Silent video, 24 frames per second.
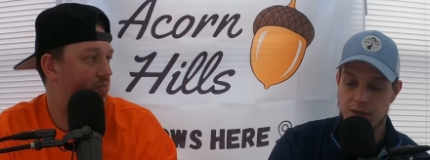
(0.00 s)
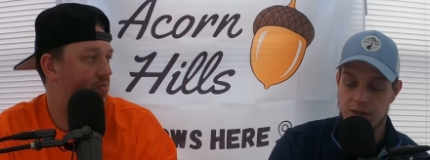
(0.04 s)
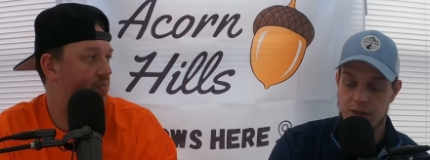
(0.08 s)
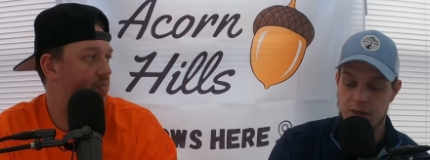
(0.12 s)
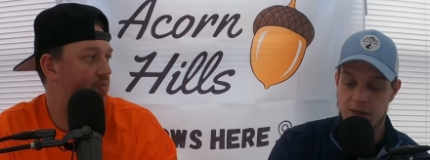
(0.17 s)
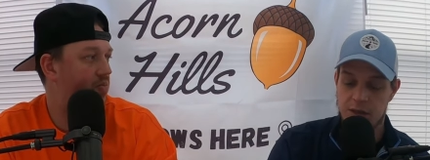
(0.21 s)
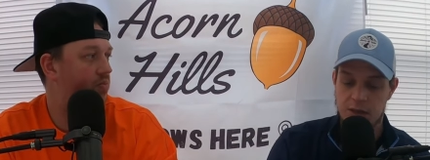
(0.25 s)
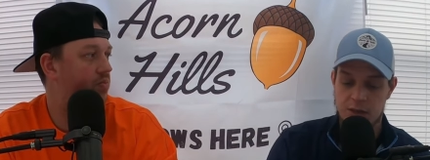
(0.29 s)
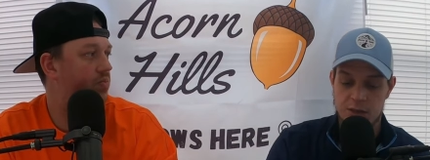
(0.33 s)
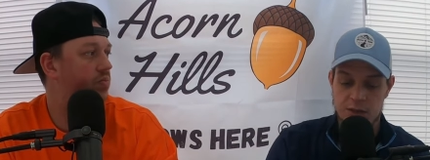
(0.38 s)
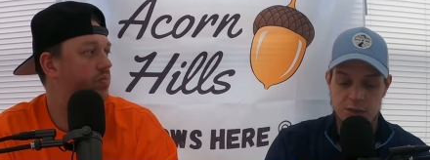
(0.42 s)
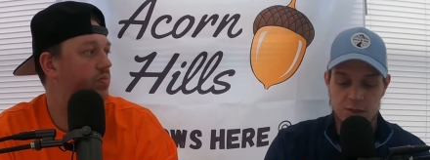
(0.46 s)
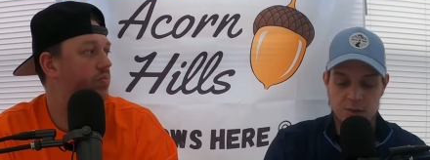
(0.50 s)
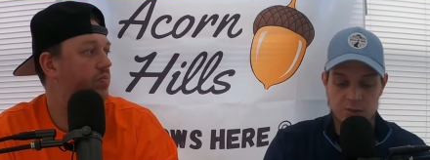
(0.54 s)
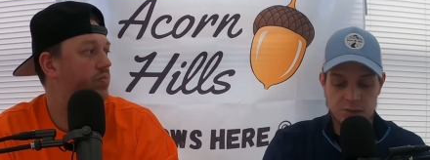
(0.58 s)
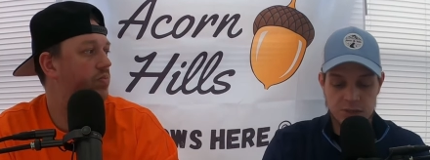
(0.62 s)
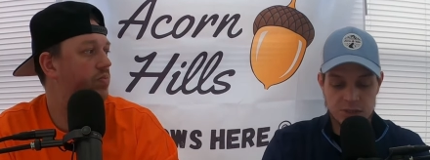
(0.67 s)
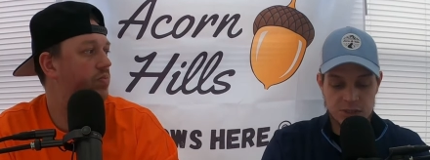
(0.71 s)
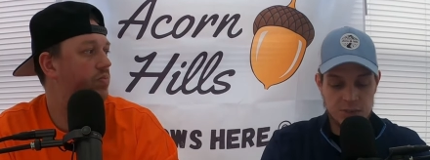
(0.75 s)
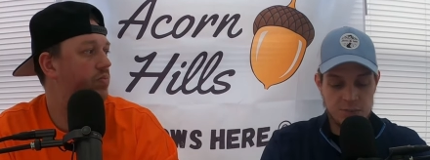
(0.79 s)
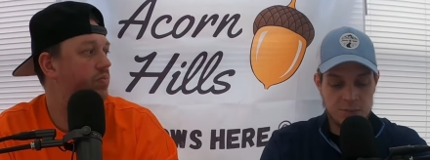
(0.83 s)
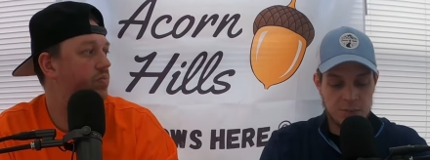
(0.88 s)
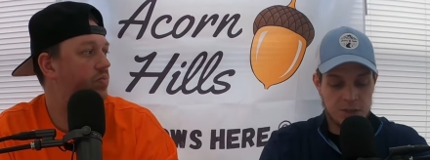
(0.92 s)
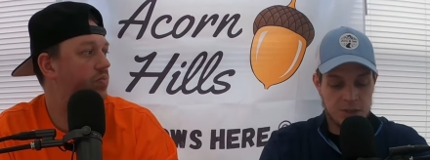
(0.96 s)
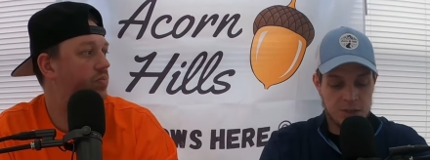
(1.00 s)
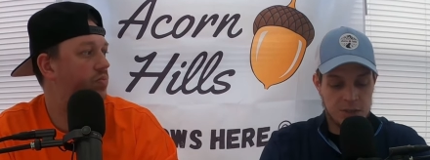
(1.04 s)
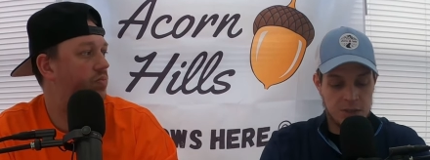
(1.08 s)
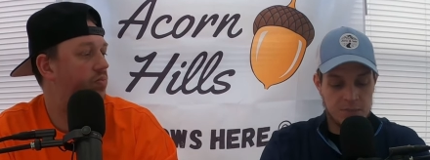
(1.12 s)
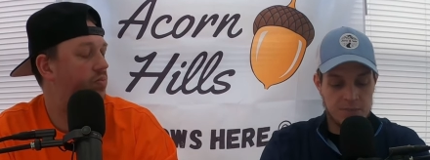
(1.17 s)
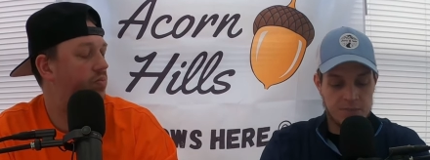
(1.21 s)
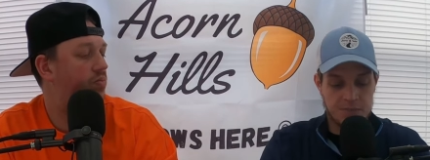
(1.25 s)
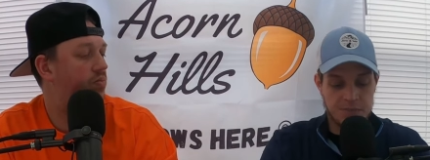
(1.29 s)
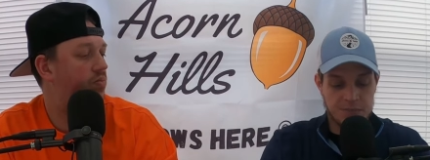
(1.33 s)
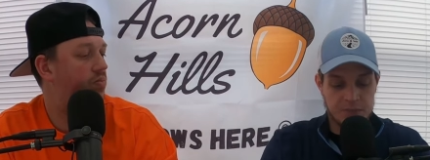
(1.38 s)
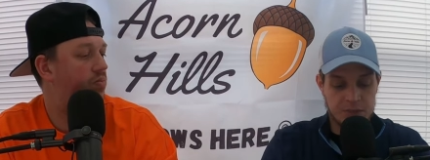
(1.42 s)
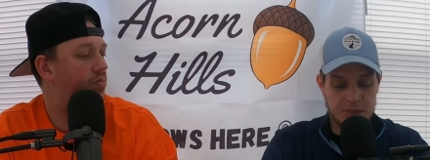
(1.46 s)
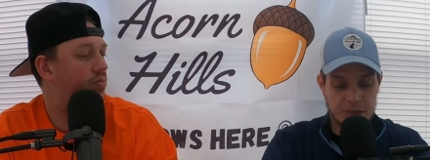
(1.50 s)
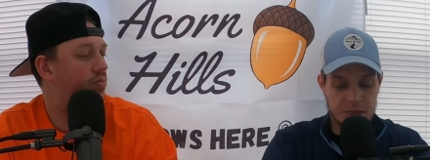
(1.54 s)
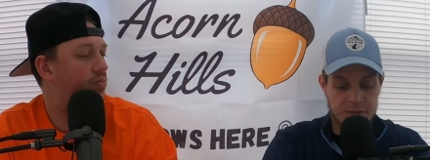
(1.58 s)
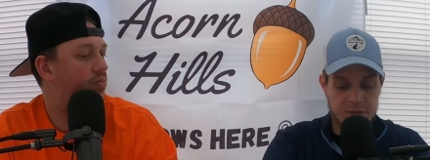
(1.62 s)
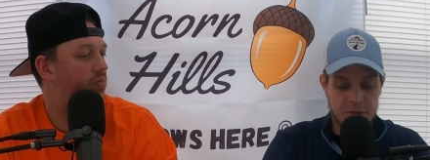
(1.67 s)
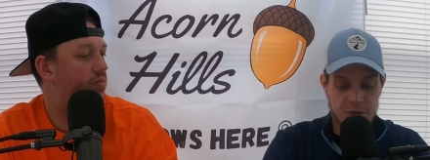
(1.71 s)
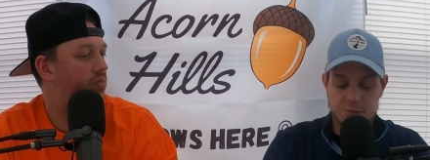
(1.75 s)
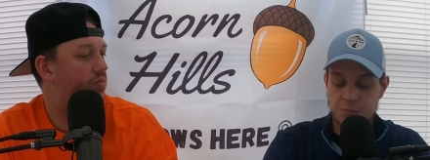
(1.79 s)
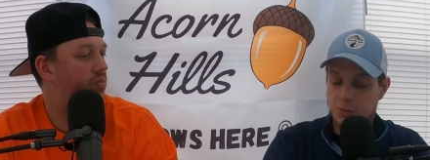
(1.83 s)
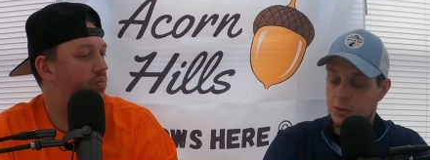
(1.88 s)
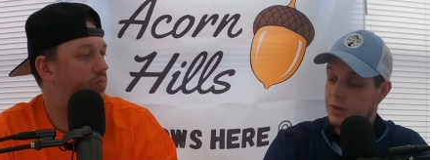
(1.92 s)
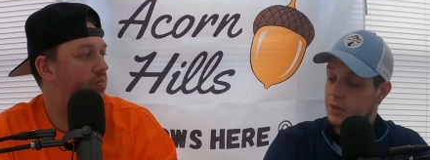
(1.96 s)
Speaker 1: It used to be
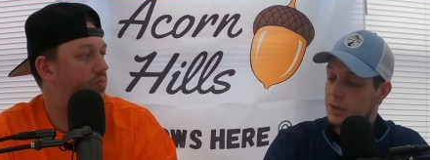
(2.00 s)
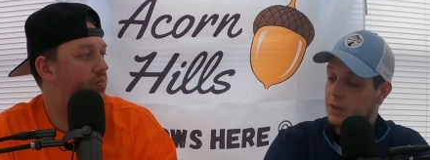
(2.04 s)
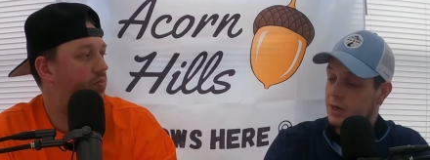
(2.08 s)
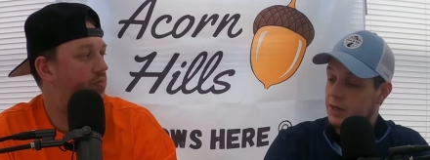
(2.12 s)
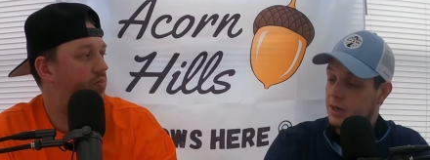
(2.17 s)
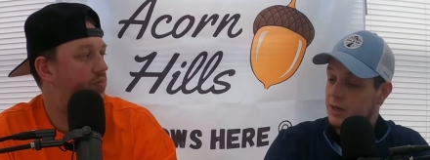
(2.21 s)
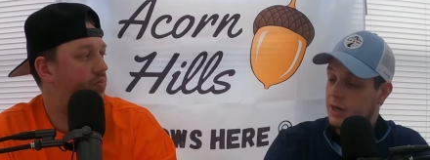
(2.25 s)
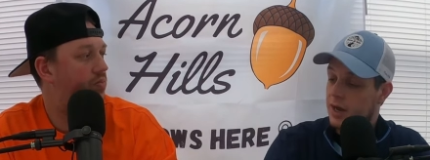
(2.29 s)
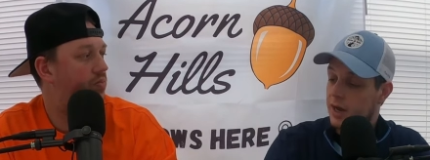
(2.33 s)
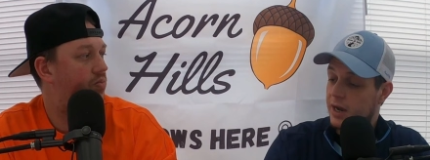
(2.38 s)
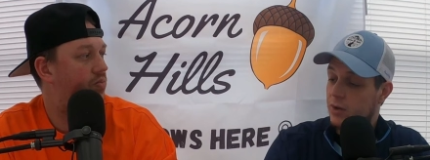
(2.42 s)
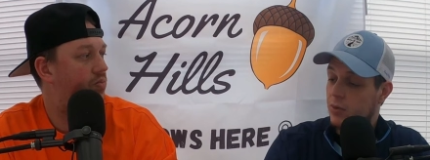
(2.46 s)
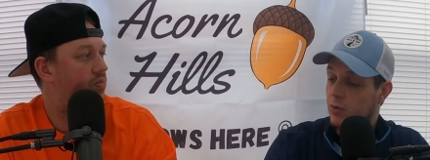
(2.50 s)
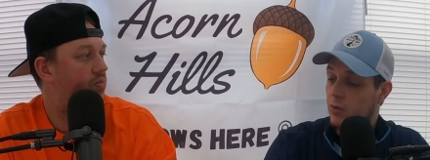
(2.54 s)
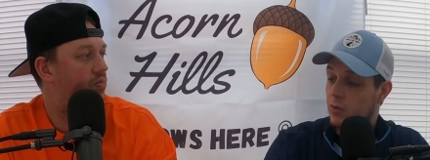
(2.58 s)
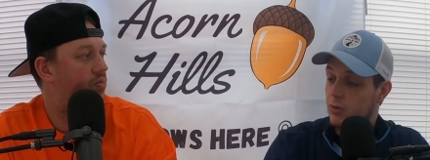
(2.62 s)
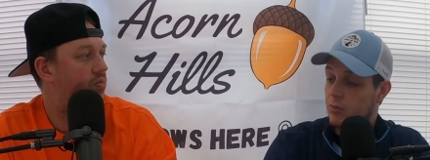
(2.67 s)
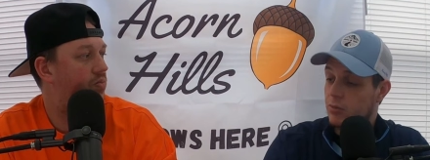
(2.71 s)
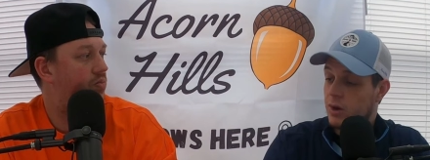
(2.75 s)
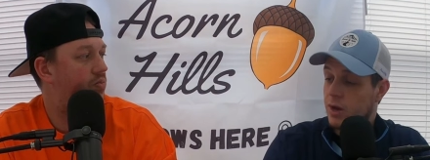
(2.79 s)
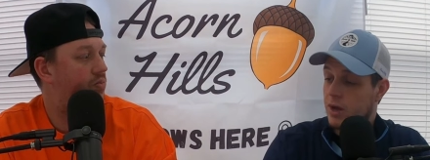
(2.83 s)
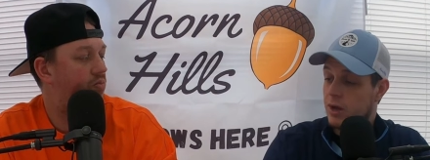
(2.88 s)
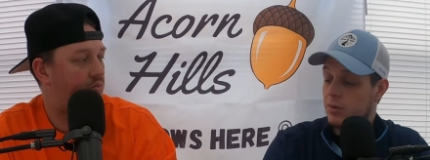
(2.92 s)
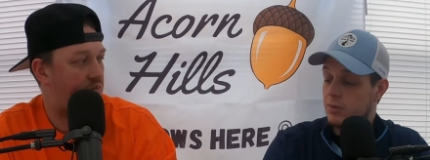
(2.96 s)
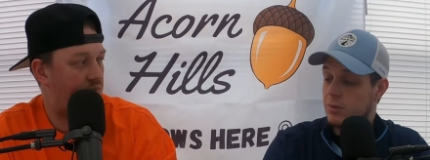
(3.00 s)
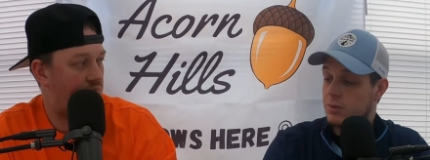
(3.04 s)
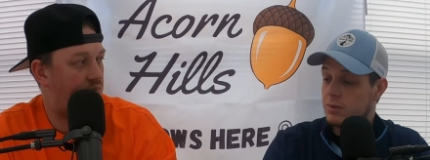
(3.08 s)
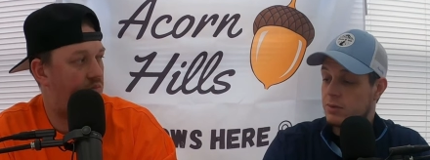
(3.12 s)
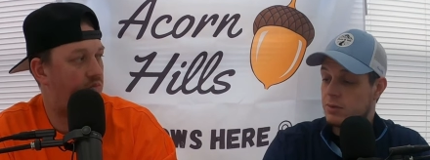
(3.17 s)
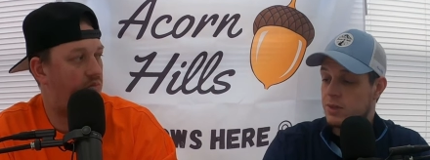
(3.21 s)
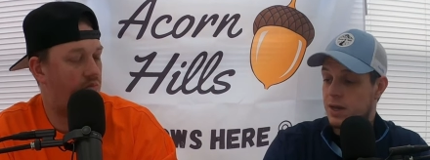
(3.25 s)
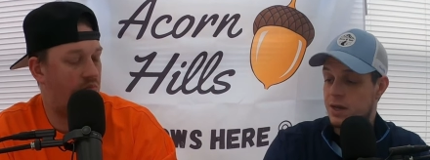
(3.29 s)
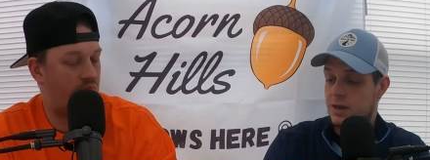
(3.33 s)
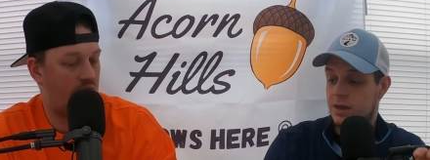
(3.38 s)
if you played like a nine hole round, mm-hmm.